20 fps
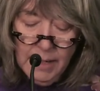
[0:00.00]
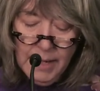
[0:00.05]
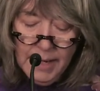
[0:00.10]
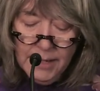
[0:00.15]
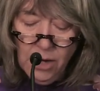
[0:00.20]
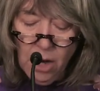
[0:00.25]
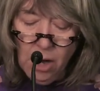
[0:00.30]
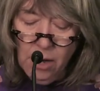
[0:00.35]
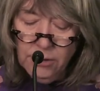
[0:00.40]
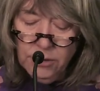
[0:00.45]

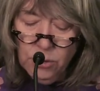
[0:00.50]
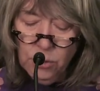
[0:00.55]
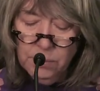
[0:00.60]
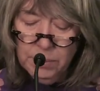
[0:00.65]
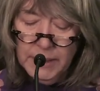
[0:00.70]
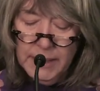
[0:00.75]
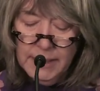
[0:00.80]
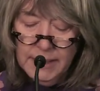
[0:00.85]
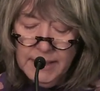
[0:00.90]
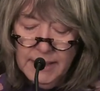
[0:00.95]
and
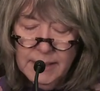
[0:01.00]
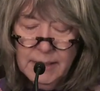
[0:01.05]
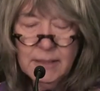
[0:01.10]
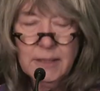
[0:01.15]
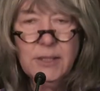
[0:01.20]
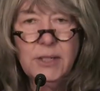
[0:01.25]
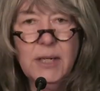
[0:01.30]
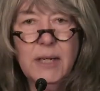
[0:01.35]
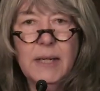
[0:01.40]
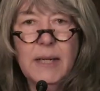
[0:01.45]
arguably
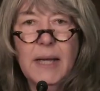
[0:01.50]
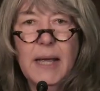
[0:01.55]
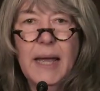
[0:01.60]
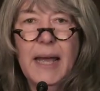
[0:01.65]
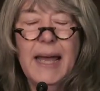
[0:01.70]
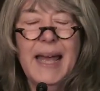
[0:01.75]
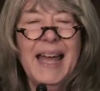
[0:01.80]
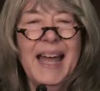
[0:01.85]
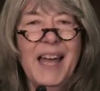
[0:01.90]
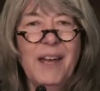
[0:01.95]
didn't
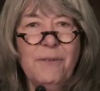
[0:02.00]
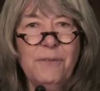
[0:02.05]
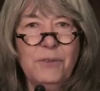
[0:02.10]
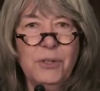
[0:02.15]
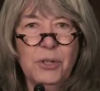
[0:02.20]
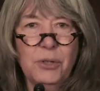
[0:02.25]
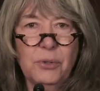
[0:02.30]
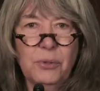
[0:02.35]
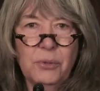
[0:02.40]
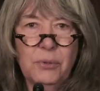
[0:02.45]
have
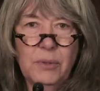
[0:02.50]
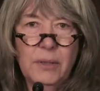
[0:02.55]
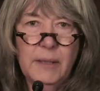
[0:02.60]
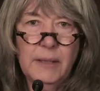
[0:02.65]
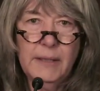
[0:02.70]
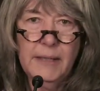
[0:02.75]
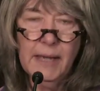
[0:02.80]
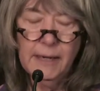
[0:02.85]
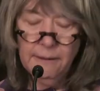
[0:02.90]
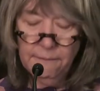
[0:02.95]
to
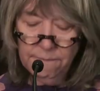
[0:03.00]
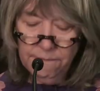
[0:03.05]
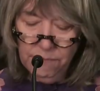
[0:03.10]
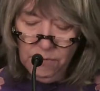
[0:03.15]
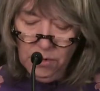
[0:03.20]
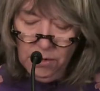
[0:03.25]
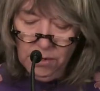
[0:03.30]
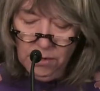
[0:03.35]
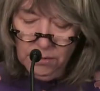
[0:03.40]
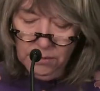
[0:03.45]
get
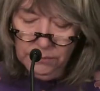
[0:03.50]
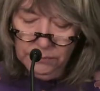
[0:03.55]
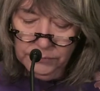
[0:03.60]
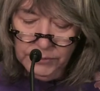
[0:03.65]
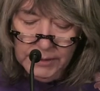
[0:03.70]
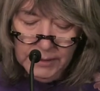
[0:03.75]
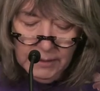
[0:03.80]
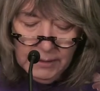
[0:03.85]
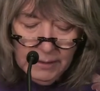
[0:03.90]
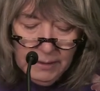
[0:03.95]

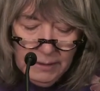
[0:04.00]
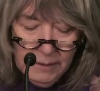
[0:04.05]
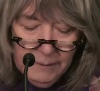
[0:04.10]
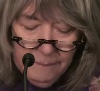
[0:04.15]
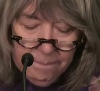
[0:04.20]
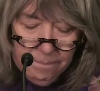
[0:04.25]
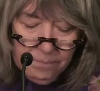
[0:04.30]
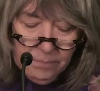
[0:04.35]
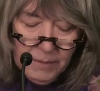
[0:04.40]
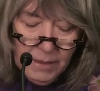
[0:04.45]
involved.
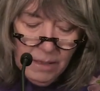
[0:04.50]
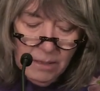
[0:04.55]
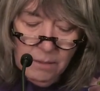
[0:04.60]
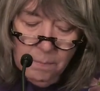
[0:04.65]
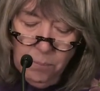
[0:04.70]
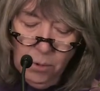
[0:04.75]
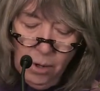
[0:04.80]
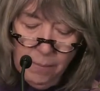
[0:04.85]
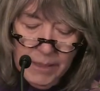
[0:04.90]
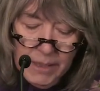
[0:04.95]
In
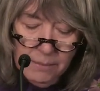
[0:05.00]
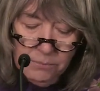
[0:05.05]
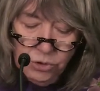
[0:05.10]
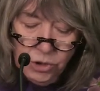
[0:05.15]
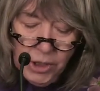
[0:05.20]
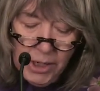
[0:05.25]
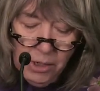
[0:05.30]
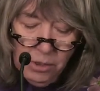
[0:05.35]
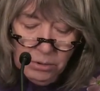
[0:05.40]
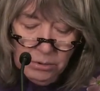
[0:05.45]
the Birmingham
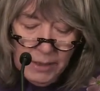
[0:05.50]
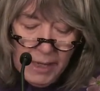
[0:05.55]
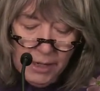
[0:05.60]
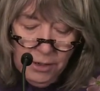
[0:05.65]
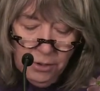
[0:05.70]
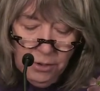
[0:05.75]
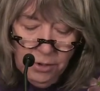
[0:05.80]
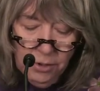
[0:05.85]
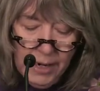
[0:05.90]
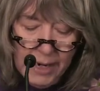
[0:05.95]
jail
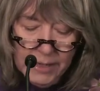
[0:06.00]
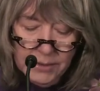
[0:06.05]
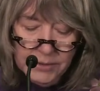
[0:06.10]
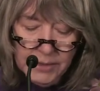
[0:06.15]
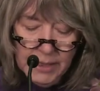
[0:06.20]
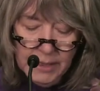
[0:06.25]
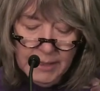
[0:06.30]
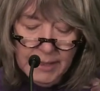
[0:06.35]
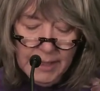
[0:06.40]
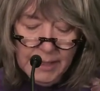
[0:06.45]
letter,
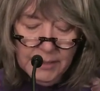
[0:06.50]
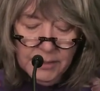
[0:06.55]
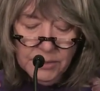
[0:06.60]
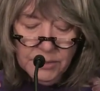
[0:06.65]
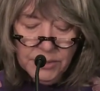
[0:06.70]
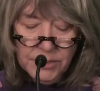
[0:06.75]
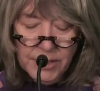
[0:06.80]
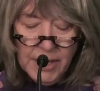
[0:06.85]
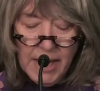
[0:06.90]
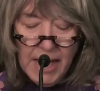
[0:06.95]
as in
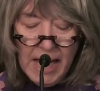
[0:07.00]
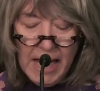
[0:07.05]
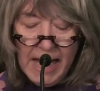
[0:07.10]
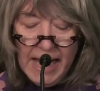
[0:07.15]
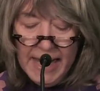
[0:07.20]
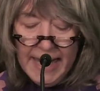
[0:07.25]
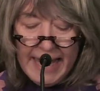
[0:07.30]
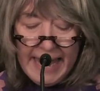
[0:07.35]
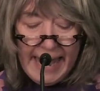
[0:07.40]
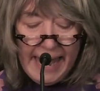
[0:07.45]
his
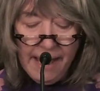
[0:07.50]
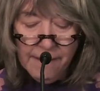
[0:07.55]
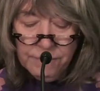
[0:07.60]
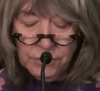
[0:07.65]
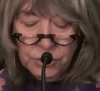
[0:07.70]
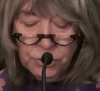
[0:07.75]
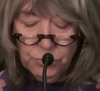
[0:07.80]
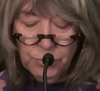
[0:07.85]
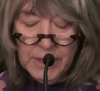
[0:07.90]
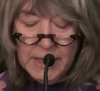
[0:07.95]
I Have
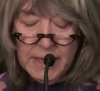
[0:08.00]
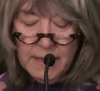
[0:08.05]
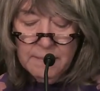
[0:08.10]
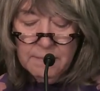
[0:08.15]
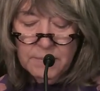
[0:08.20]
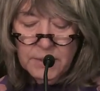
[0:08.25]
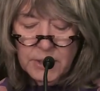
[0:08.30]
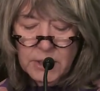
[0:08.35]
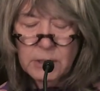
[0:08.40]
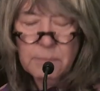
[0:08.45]
a
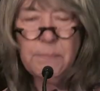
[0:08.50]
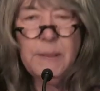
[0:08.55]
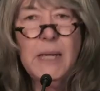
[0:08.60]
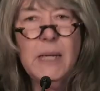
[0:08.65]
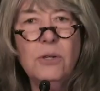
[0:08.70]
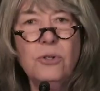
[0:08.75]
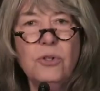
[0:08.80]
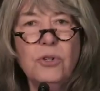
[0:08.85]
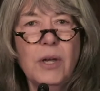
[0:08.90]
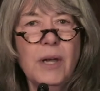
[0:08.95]
Dream
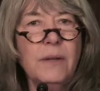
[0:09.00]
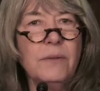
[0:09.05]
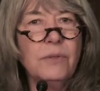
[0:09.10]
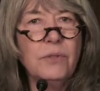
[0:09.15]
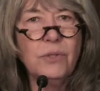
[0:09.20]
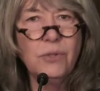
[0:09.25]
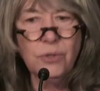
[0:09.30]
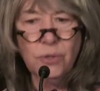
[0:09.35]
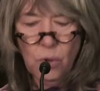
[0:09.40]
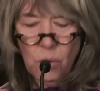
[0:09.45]
speech and
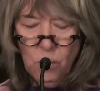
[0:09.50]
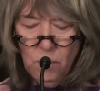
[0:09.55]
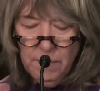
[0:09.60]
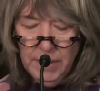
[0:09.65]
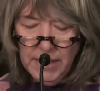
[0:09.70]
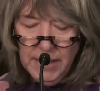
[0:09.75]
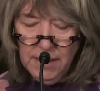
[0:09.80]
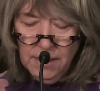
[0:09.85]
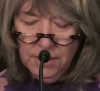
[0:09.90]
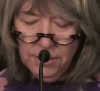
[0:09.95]
so
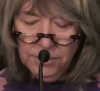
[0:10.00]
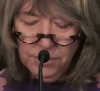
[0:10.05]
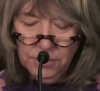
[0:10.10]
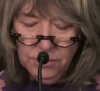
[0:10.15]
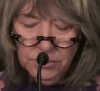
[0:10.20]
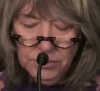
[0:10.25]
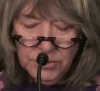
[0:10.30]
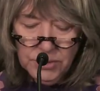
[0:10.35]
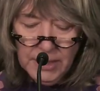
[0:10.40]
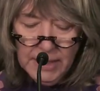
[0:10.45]
many
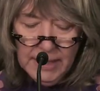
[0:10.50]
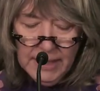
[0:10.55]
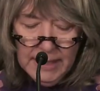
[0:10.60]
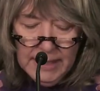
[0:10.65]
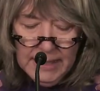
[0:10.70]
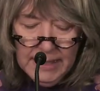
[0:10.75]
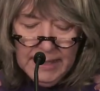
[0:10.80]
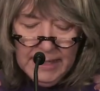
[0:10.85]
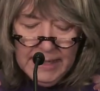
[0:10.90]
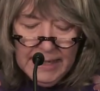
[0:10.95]
others,
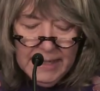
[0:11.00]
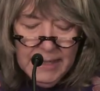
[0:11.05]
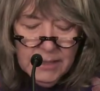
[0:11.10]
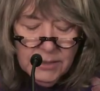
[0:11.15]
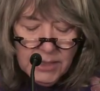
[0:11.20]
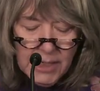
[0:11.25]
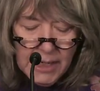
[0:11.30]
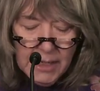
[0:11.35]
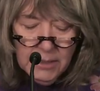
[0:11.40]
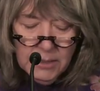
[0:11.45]
it
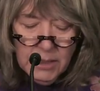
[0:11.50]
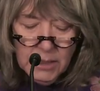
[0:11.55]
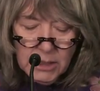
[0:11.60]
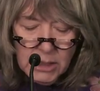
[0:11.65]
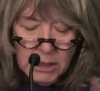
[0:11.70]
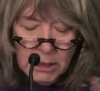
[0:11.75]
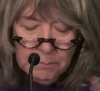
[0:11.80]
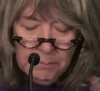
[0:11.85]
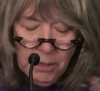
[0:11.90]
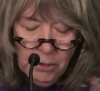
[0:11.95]
is his
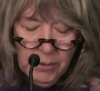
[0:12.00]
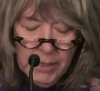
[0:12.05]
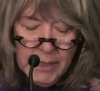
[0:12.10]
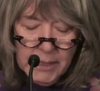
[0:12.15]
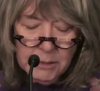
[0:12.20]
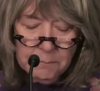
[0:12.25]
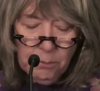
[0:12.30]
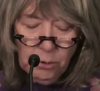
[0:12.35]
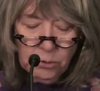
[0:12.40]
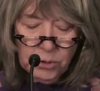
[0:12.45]

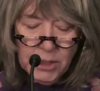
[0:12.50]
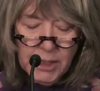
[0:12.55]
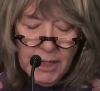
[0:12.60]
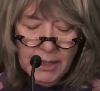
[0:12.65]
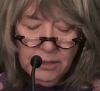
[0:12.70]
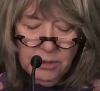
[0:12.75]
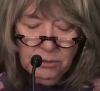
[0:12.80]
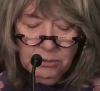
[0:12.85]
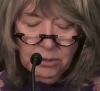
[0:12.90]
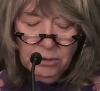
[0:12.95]
experience,
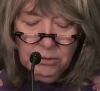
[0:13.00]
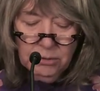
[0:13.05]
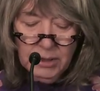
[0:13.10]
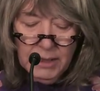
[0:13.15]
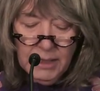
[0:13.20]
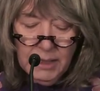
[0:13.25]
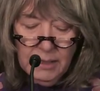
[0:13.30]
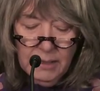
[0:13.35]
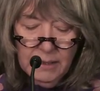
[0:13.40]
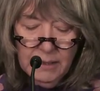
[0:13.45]

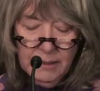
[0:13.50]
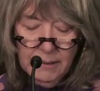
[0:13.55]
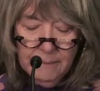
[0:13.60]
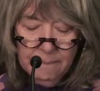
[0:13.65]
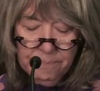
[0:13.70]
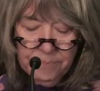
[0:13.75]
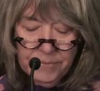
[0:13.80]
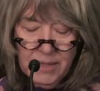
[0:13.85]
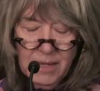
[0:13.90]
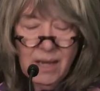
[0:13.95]
particularly
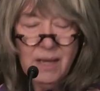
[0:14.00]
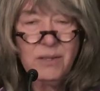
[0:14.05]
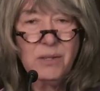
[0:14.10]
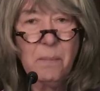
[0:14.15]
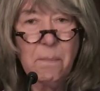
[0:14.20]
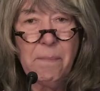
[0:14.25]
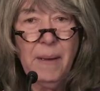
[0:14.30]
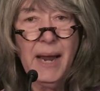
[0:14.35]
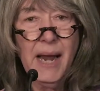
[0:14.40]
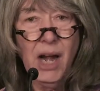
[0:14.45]
as
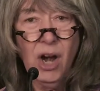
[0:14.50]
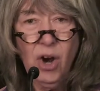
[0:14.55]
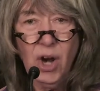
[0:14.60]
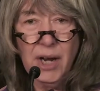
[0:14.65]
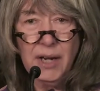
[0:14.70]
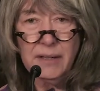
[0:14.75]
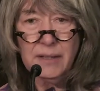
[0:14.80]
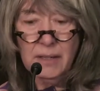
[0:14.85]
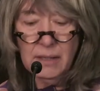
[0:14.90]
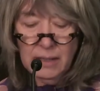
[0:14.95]
a
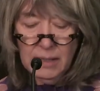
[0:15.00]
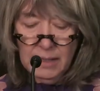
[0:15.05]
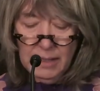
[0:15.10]
parent,